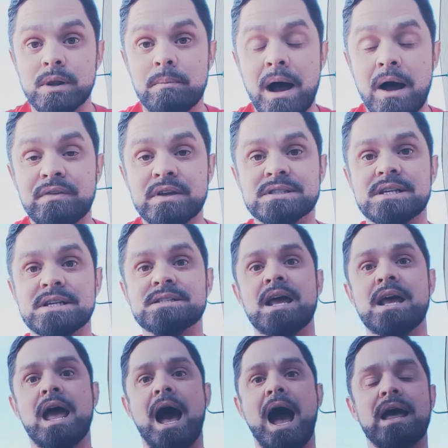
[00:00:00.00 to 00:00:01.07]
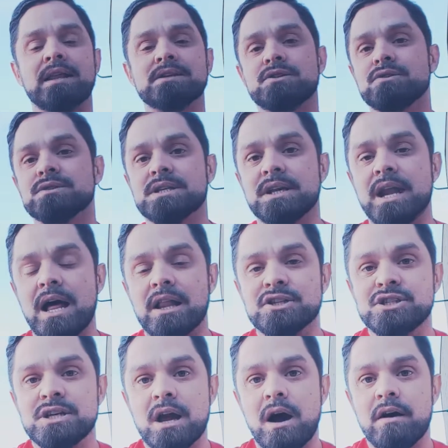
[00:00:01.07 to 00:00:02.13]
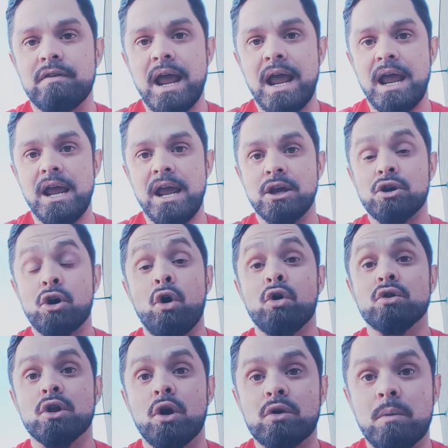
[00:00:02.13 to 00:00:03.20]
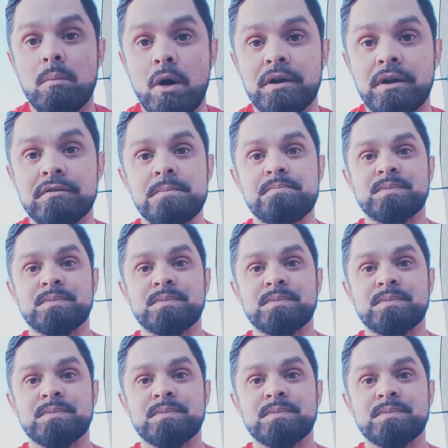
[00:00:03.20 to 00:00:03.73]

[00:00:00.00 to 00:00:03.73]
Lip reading: about this is I like to use the analogy of a coal locomotive.